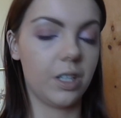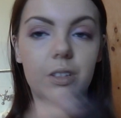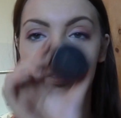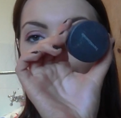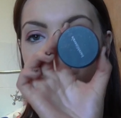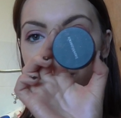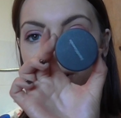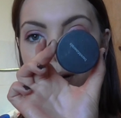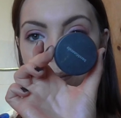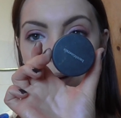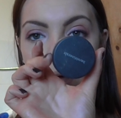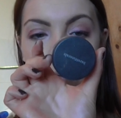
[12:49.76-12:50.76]
going to use
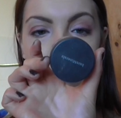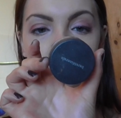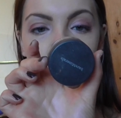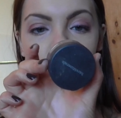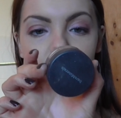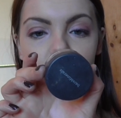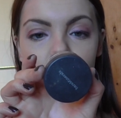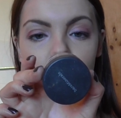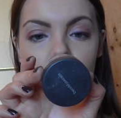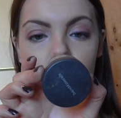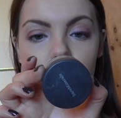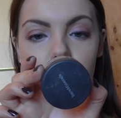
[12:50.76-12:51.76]
the BareMinerals
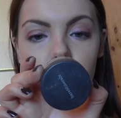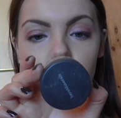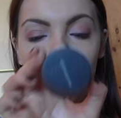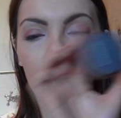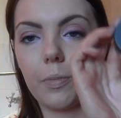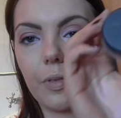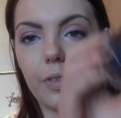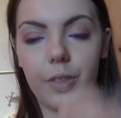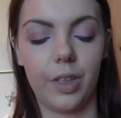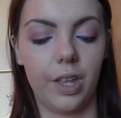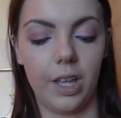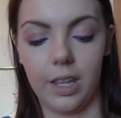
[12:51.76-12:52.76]

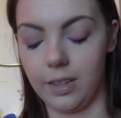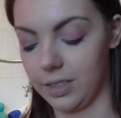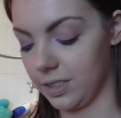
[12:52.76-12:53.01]
Warmth.